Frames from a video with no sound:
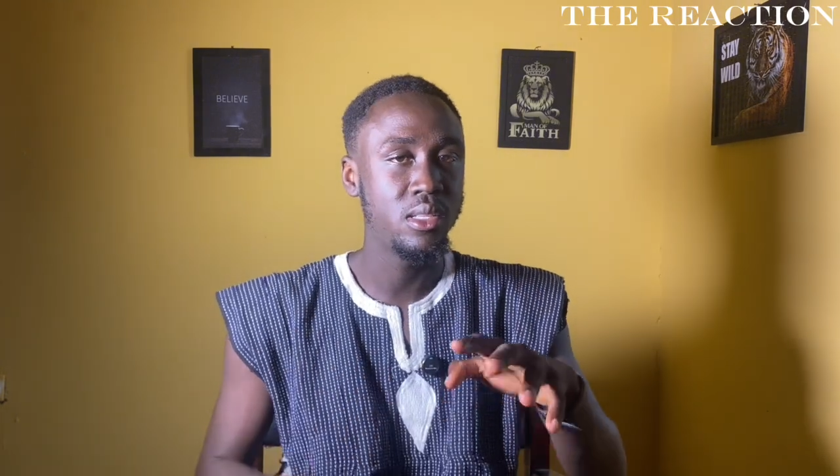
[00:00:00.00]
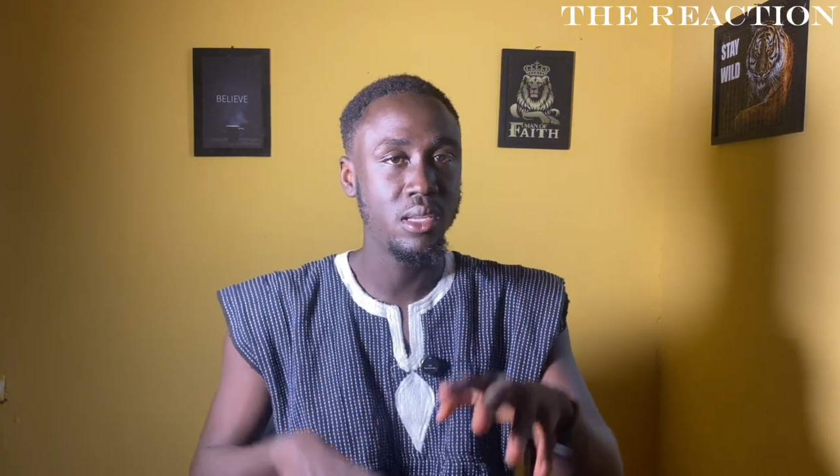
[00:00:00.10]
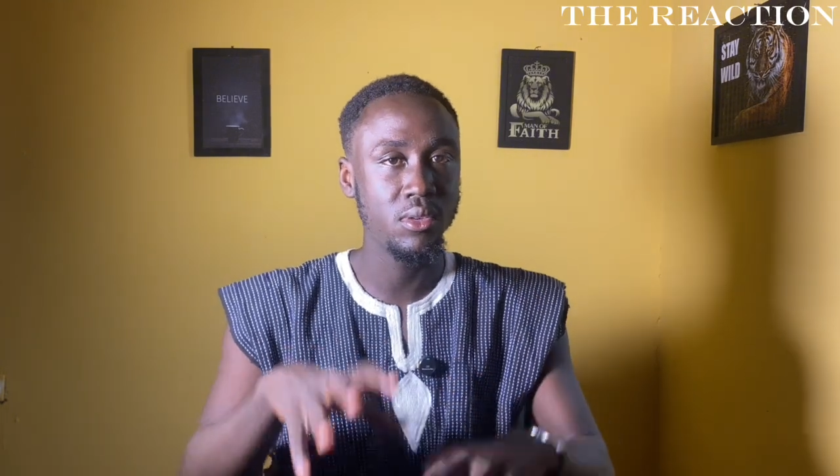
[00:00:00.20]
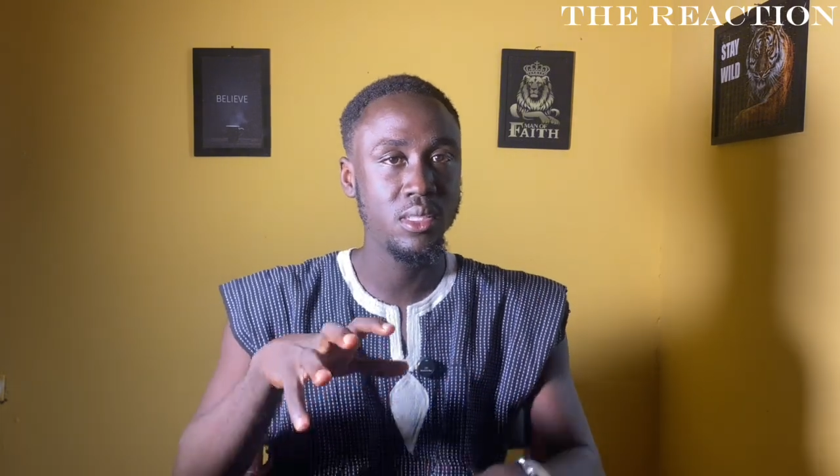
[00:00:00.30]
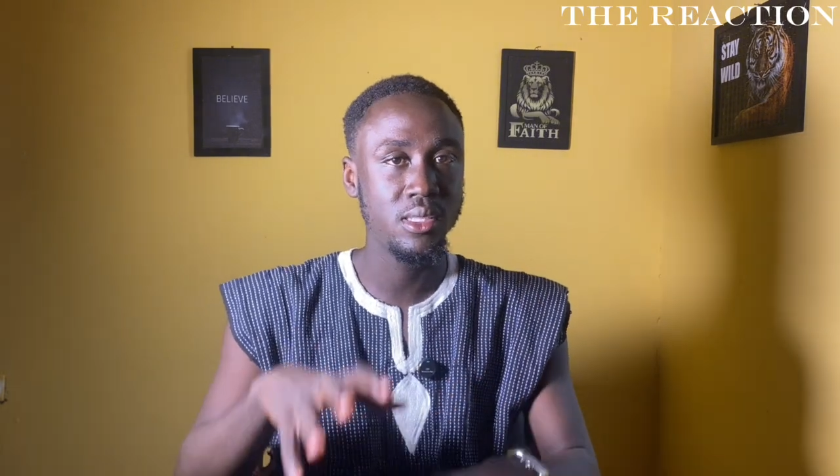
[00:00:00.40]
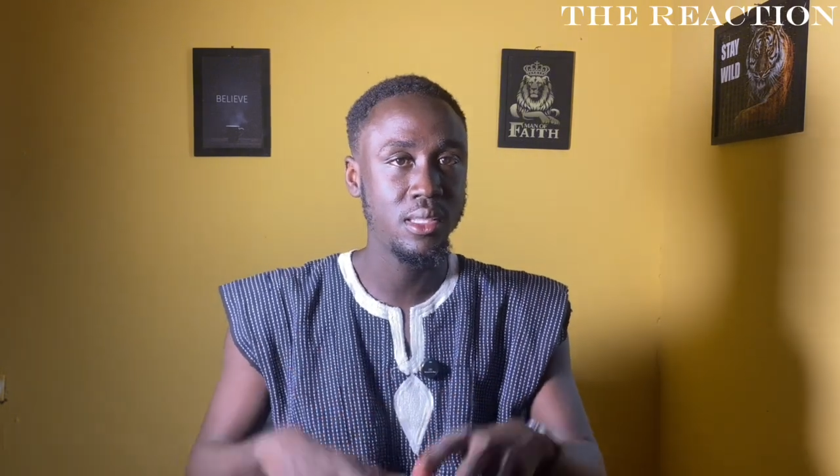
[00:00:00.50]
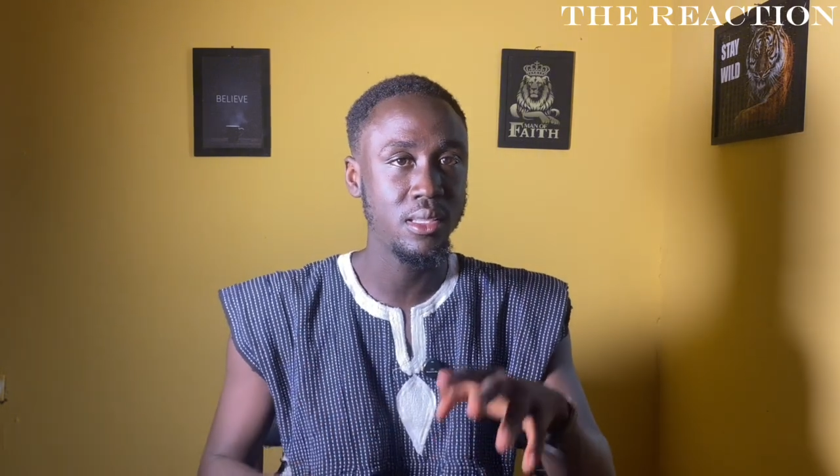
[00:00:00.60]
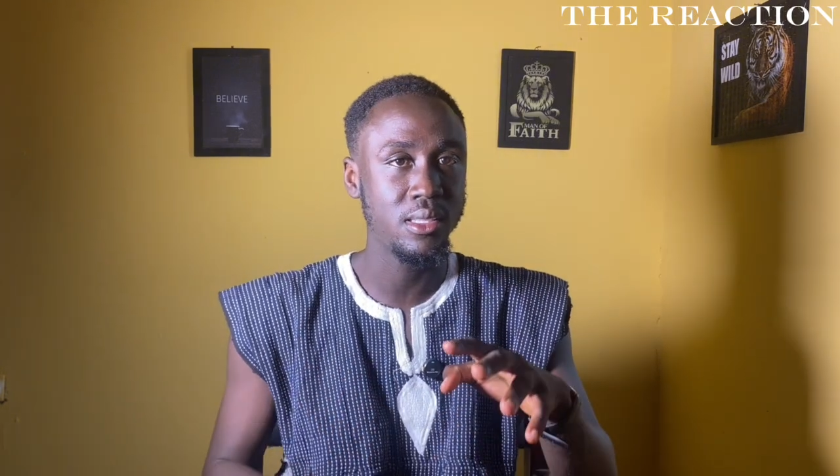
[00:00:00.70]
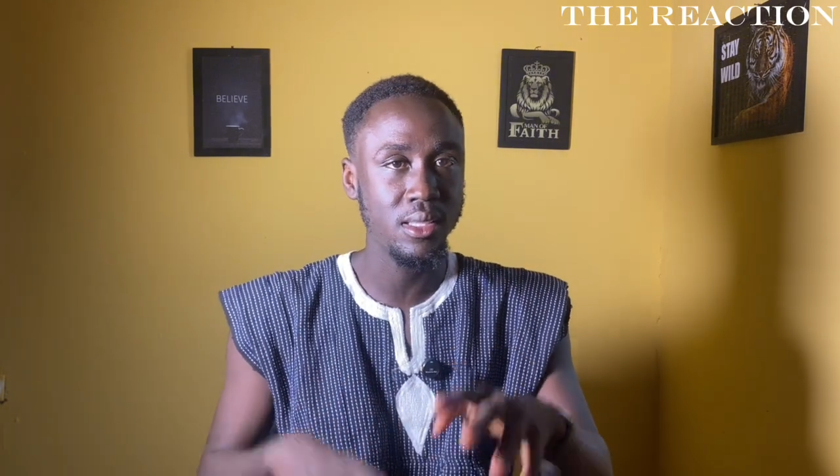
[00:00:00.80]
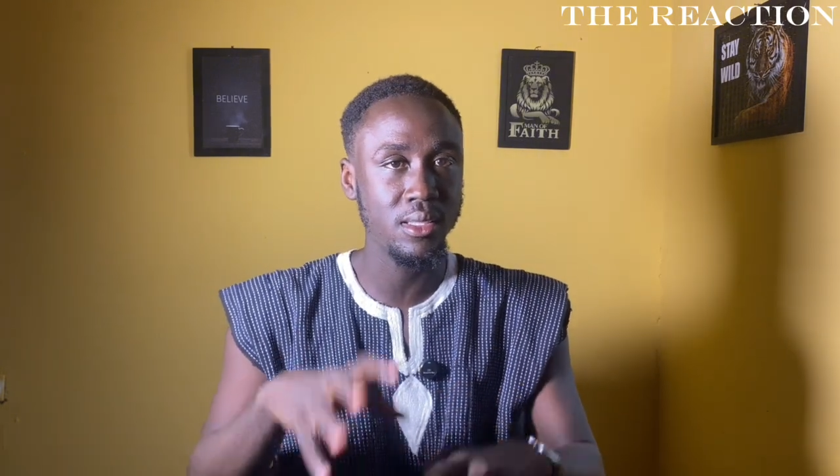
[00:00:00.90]
there
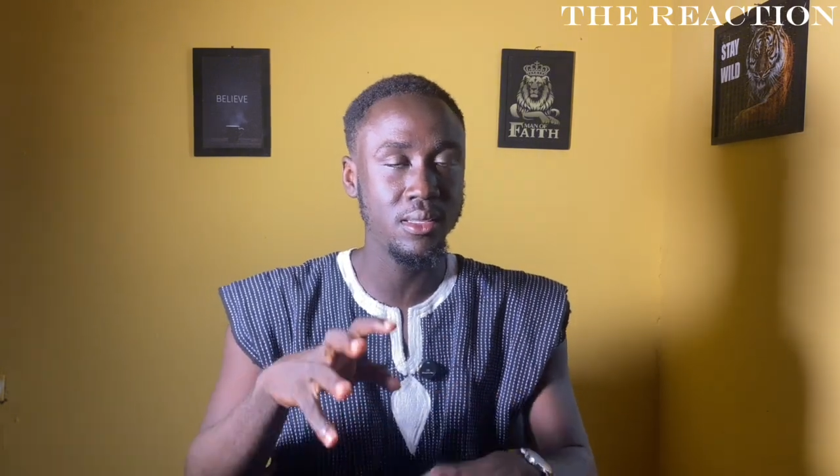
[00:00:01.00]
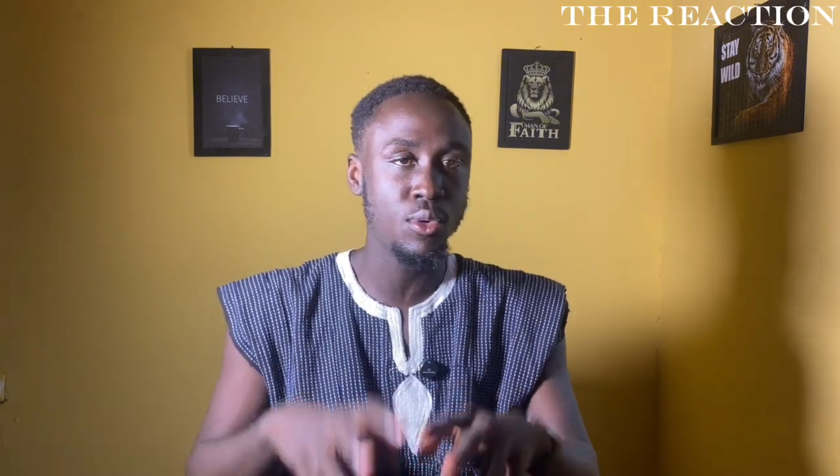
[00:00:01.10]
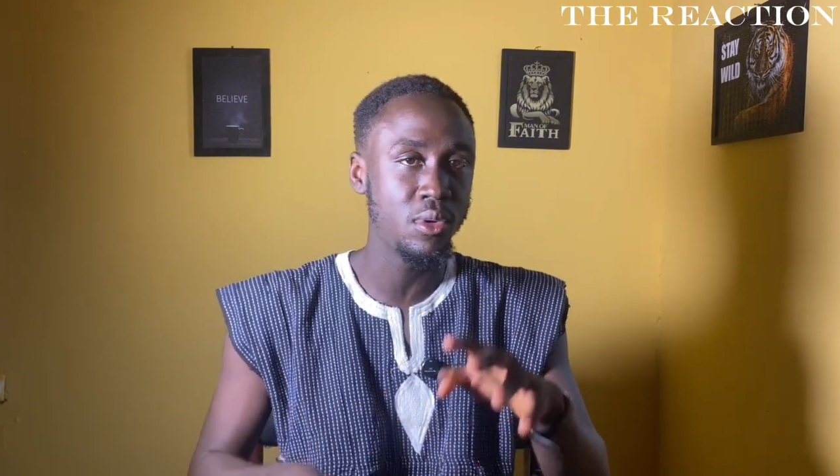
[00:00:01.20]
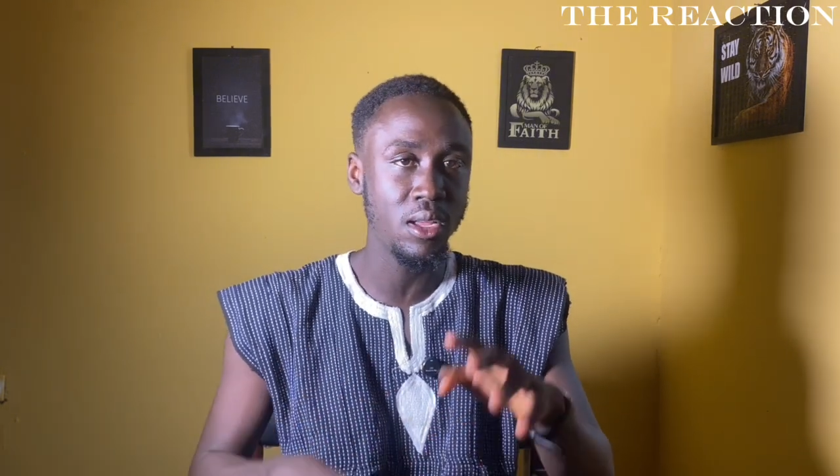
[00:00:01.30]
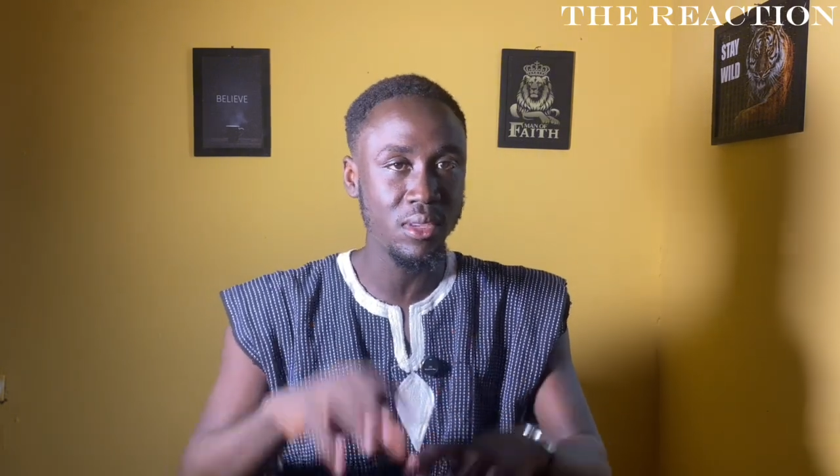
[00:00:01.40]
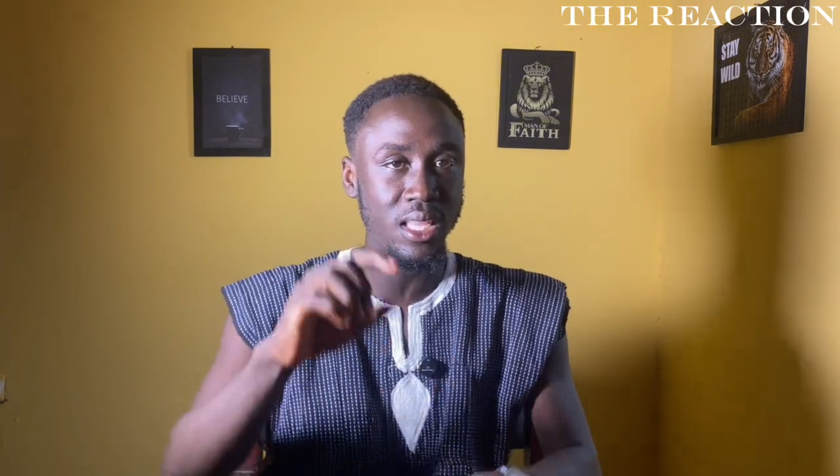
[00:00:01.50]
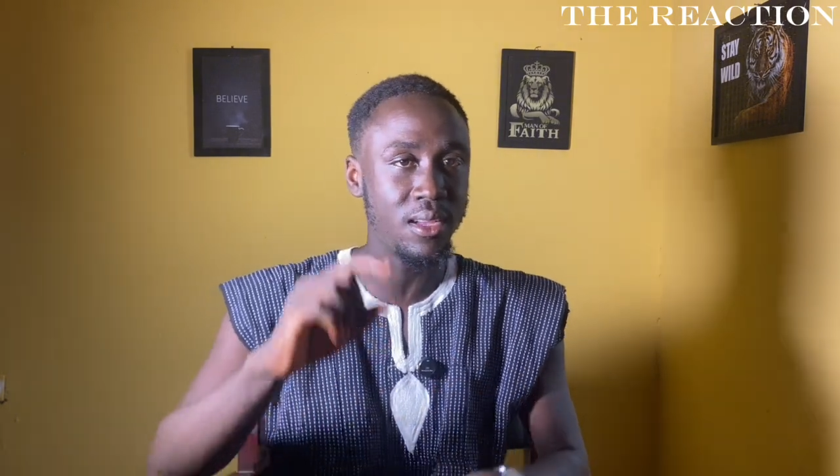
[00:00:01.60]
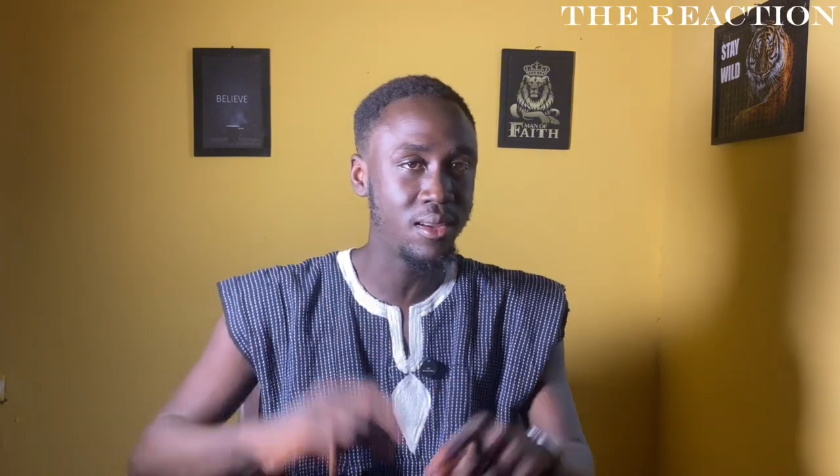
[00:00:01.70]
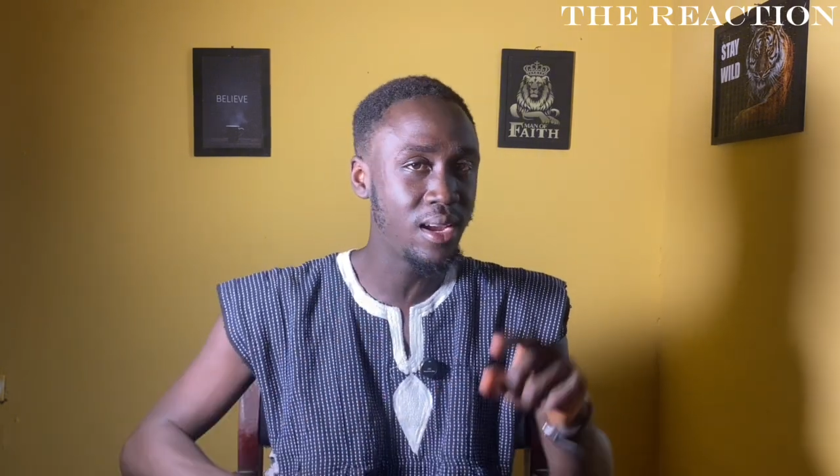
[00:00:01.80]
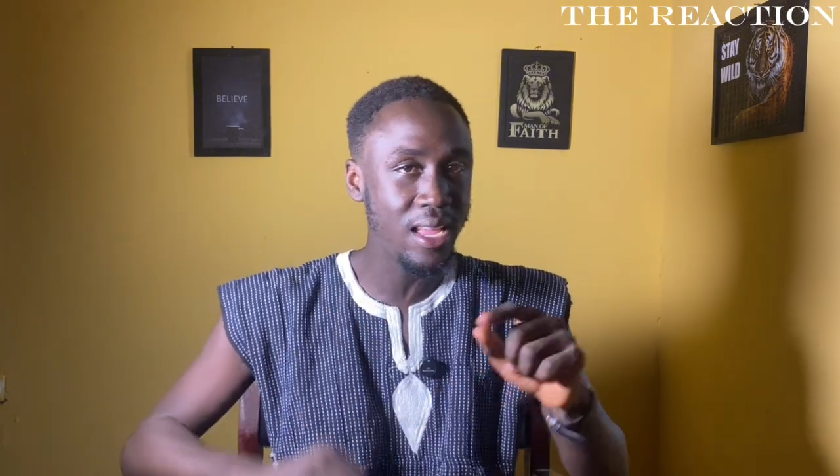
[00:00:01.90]
is a
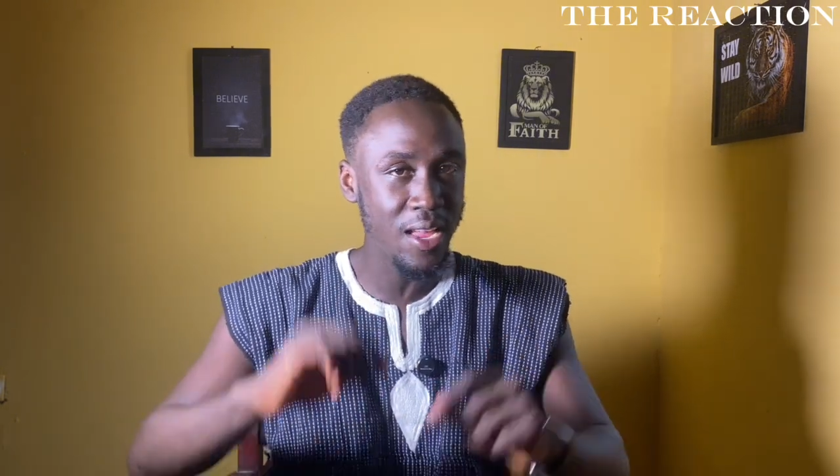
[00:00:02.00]
gray